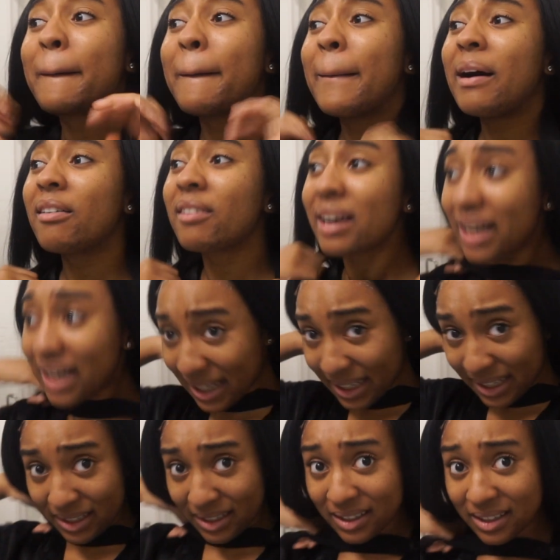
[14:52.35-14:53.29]

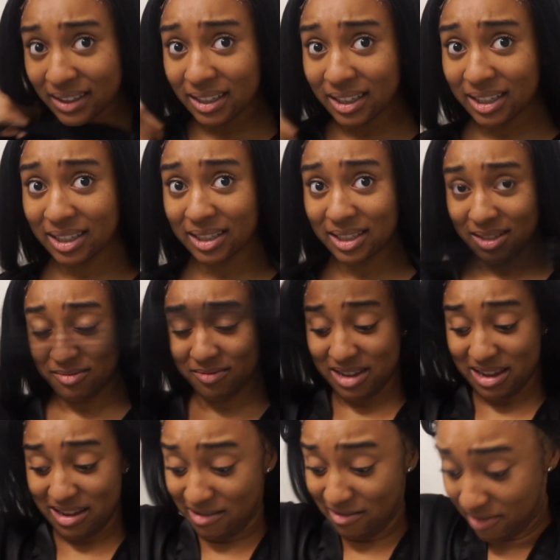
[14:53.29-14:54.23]
Okay, that's what we
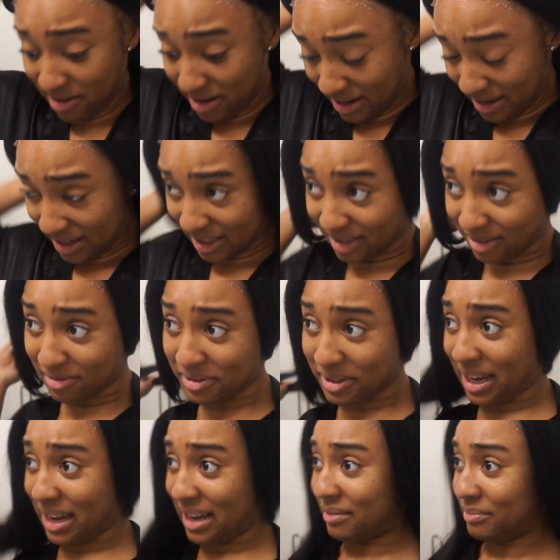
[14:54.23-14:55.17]
got going. That's what we
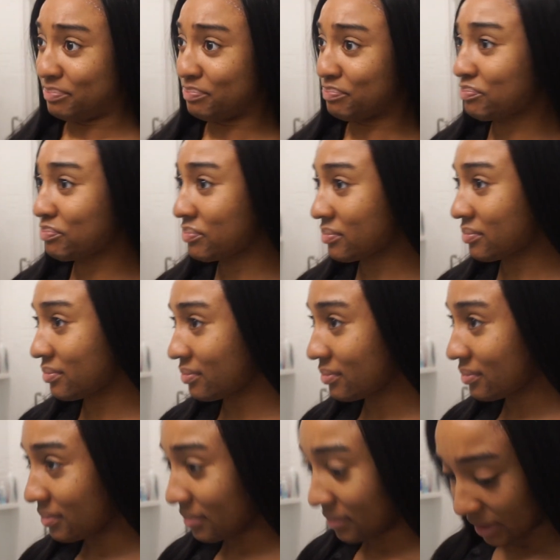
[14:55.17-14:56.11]
got.
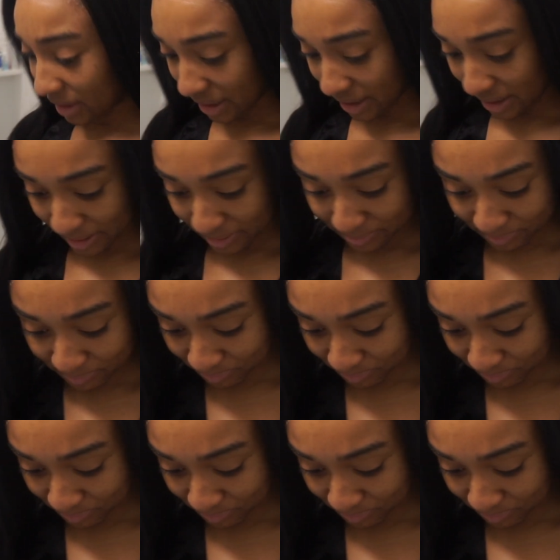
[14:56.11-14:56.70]
Okay.